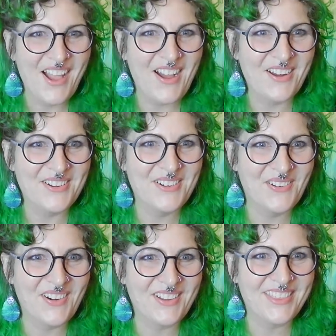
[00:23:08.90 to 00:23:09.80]
Our
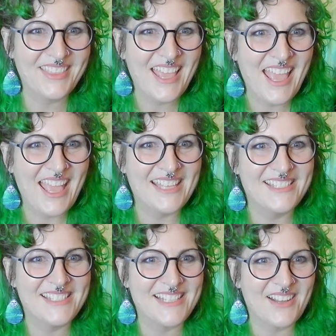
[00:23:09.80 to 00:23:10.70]
north and
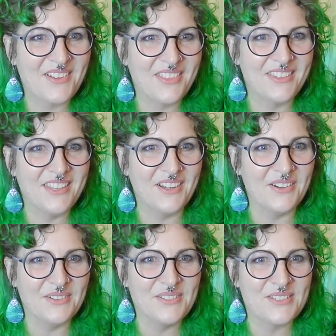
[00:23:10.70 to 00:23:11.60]
south
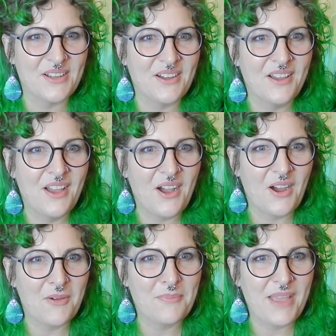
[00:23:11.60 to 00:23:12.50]
nodes,
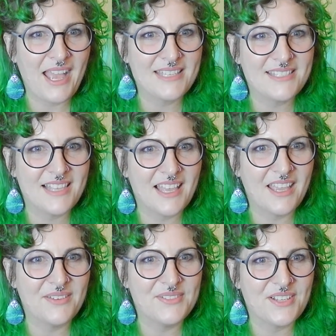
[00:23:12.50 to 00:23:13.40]
our past
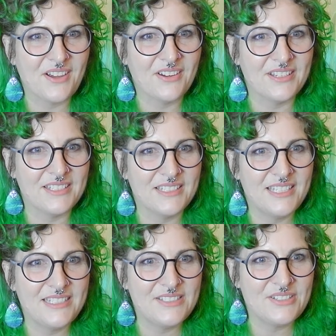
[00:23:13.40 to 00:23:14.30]
lives are in
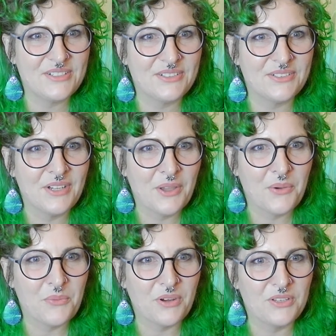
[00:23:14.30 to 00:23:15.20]
Ketu,
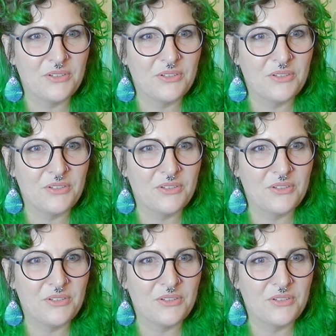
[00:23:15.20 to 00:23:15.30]
where